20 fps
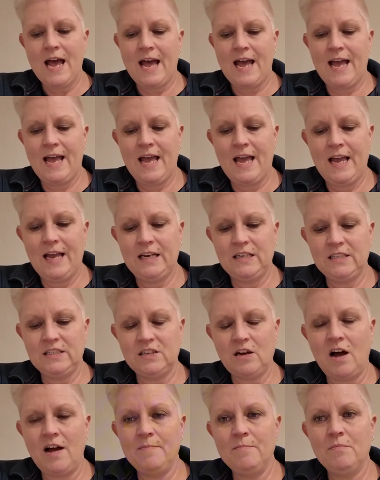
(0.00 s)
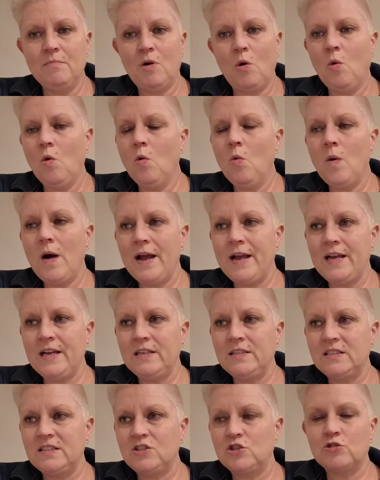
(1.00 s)
and I'm
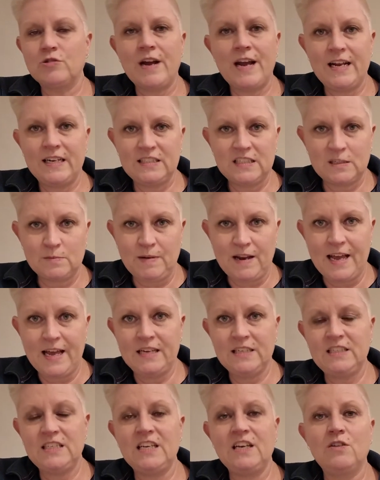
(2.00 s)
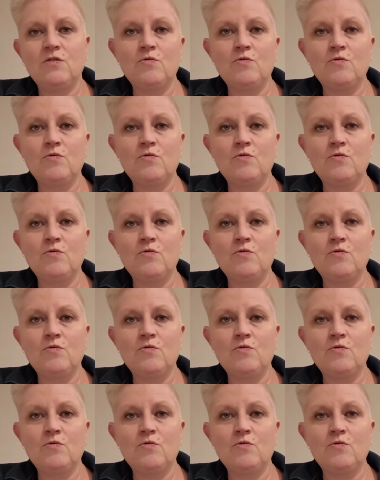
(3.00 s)
always transplanting